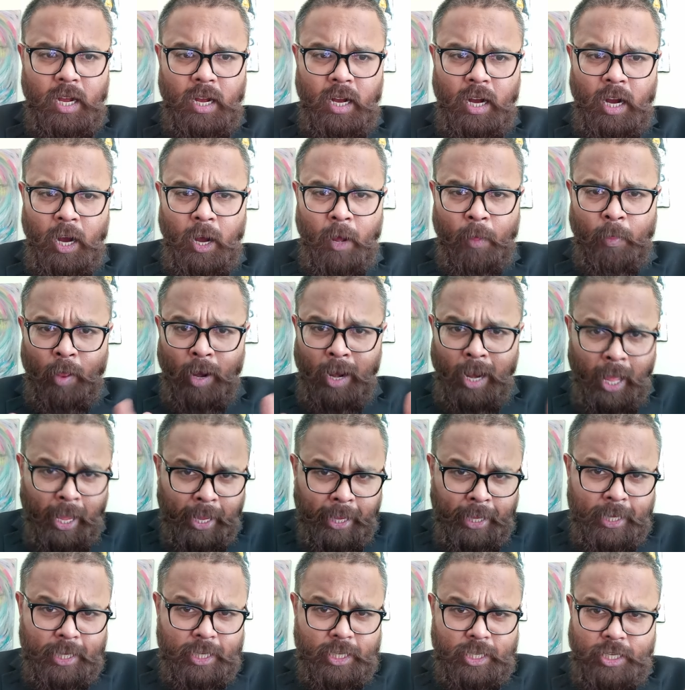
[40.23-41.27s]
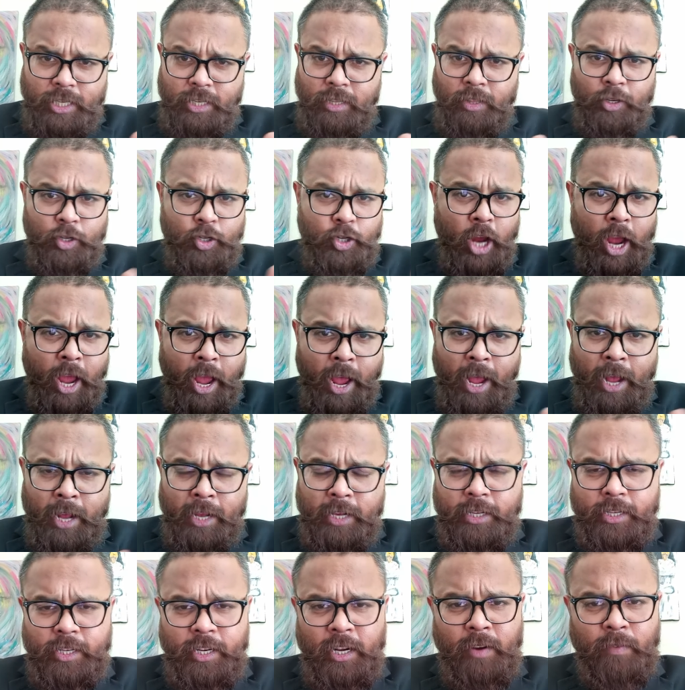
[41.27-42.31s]
uh, the likes, the
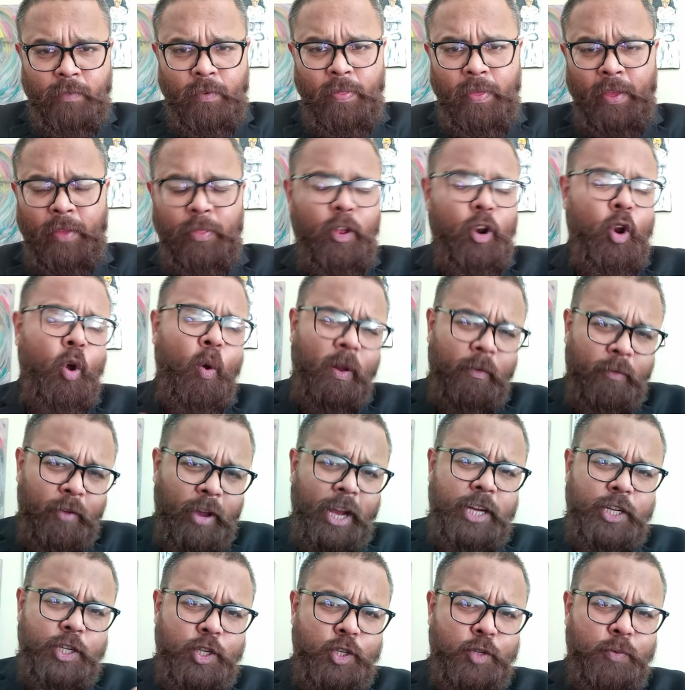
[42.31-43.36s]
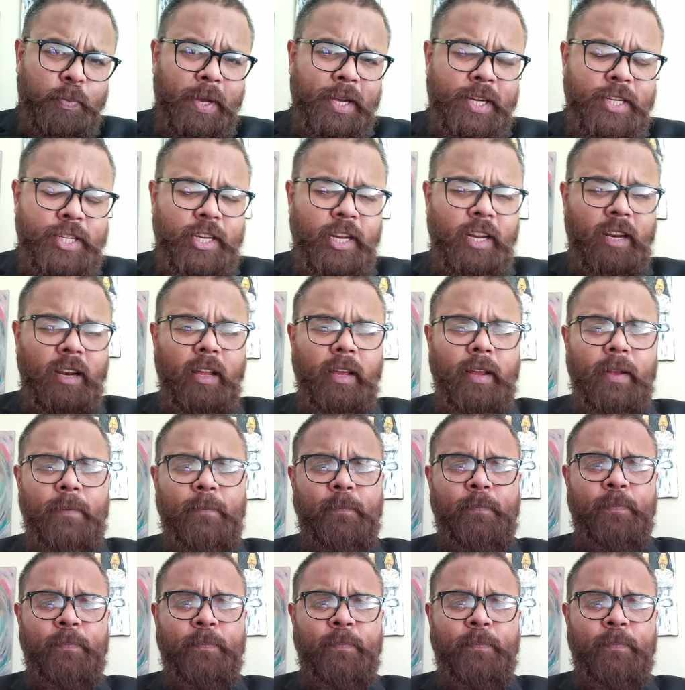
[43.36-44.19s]
shares, and everything, the notifications basically.